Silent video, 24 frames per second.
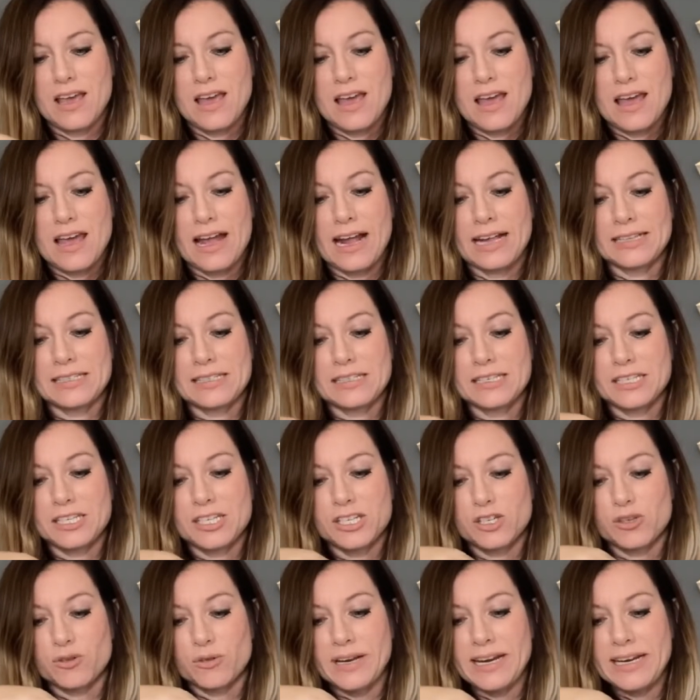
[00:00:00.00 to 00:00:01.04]
It's
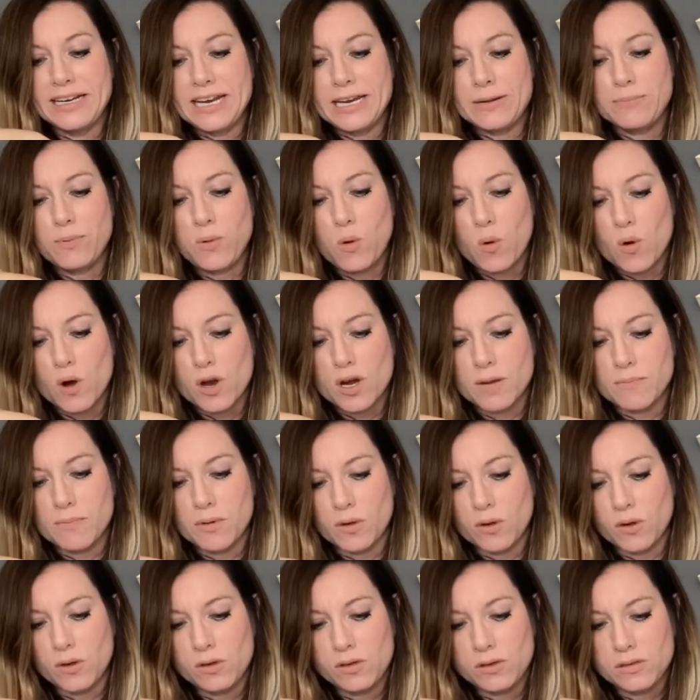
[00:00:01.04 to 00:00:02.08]
discreet and
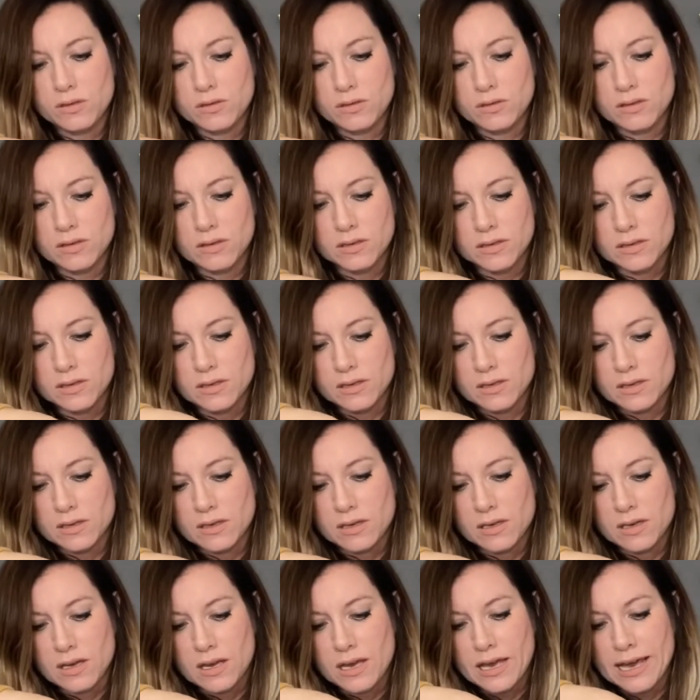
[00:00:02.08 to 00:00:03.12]
portable,
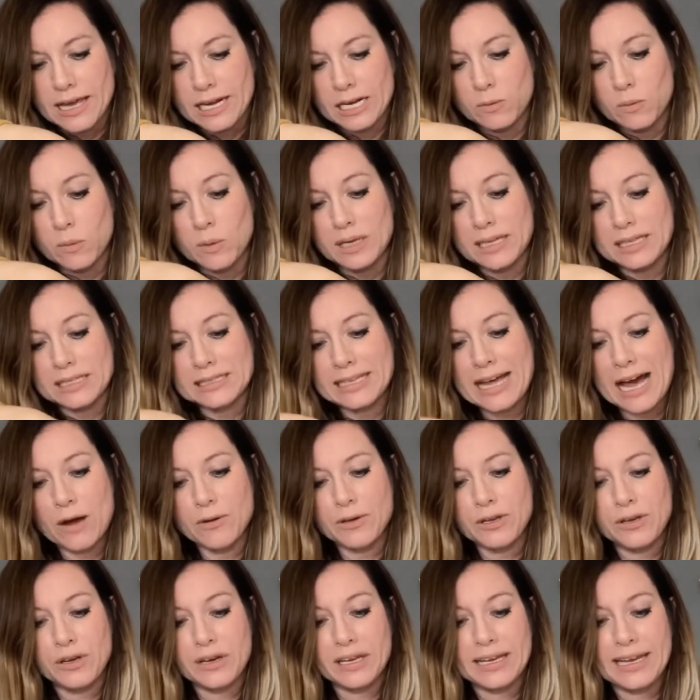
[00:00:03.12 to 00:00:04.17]
and it will allow
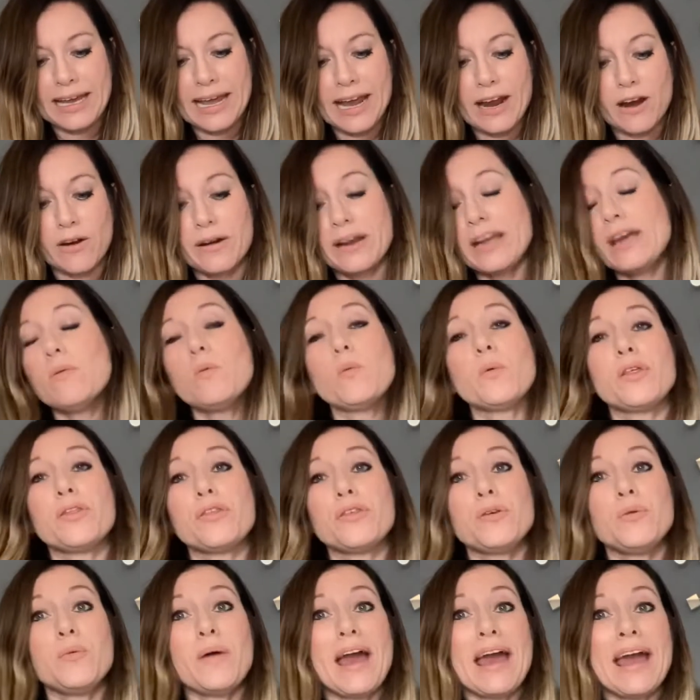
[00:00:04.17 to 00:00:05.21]
you to carry it with
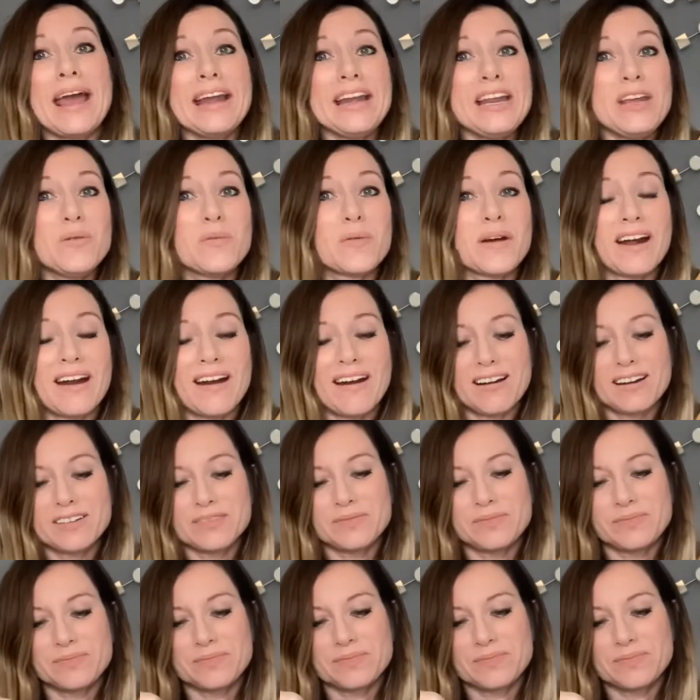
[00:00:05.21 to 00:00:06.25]
you anywhere.
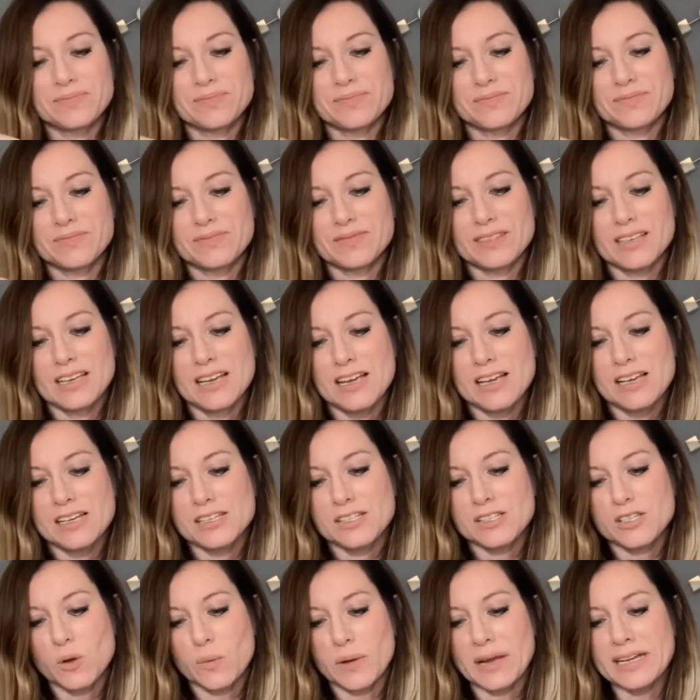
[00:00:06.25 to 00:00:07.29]

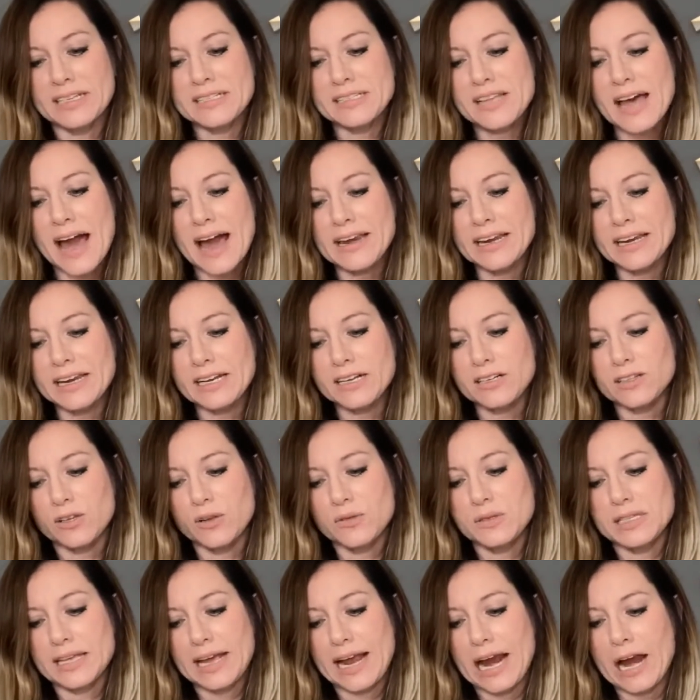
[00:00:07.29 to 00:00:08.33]
So inside it
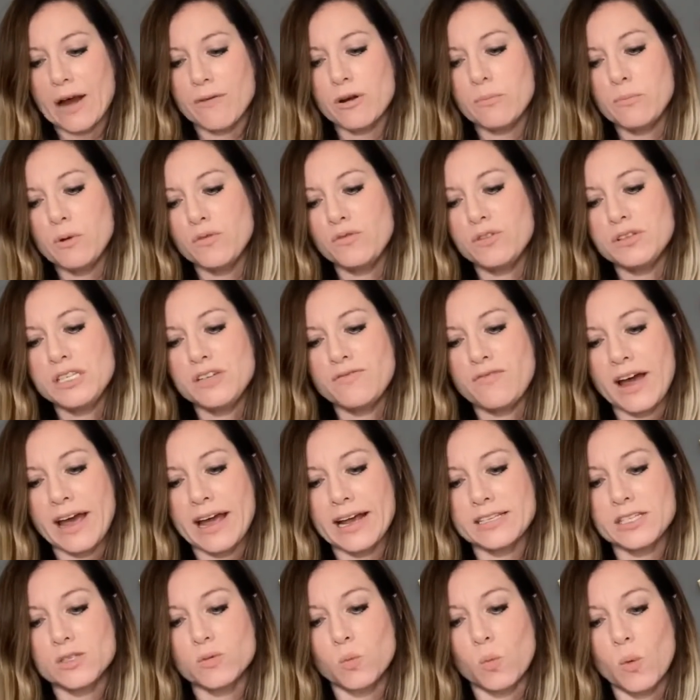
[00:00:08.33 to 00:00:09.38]
includes the hair removal
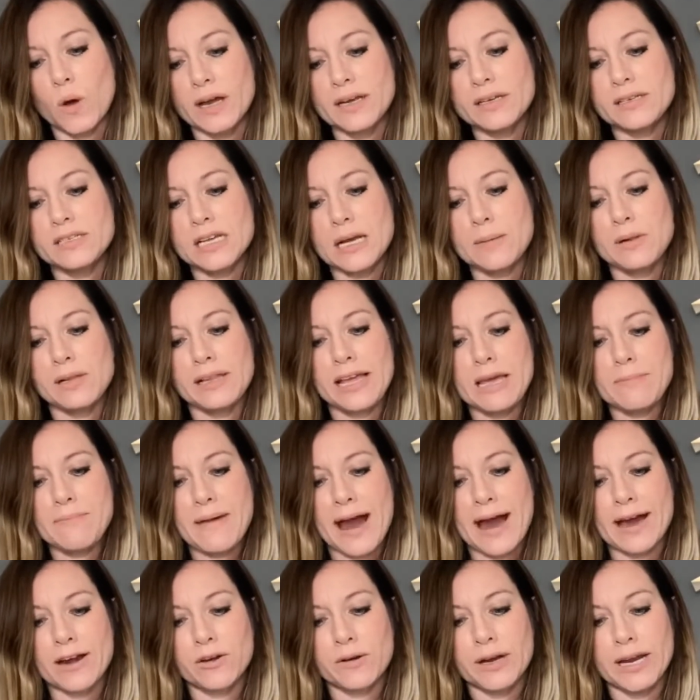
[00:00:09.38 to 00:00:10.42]
device, one AA
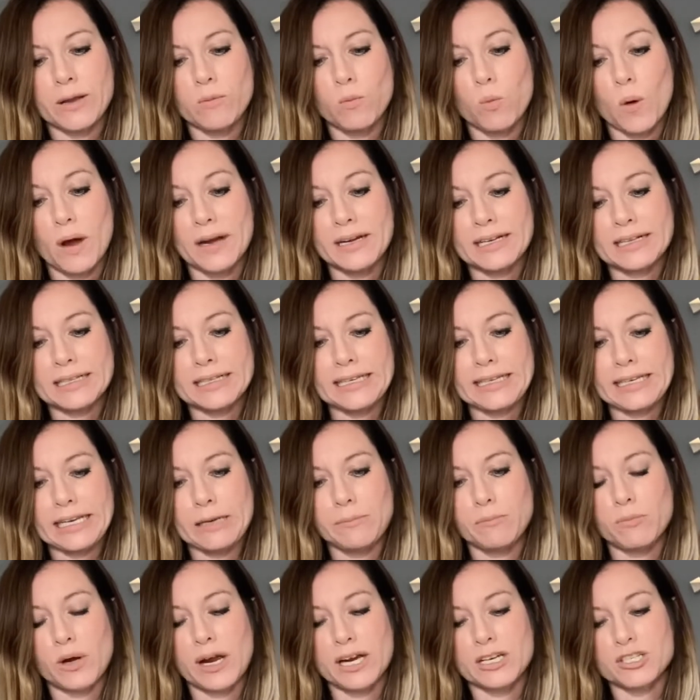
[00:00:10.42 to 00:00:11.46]
battery, one cleaning
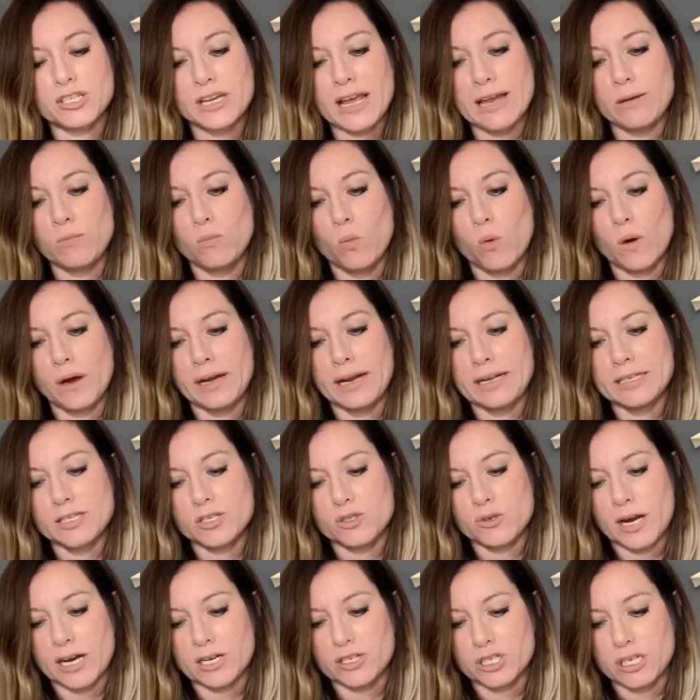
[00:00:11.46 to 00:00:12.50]
brush, and one
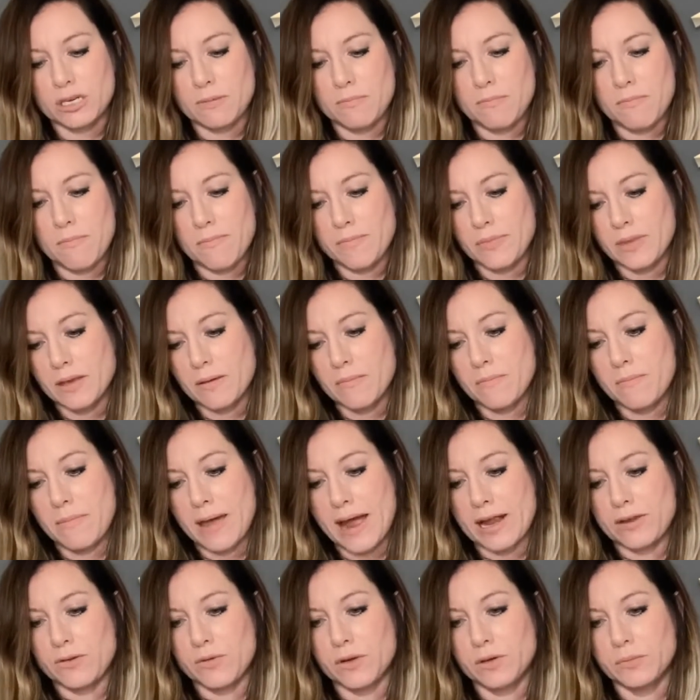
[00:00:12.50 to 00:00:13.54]
instruction manual.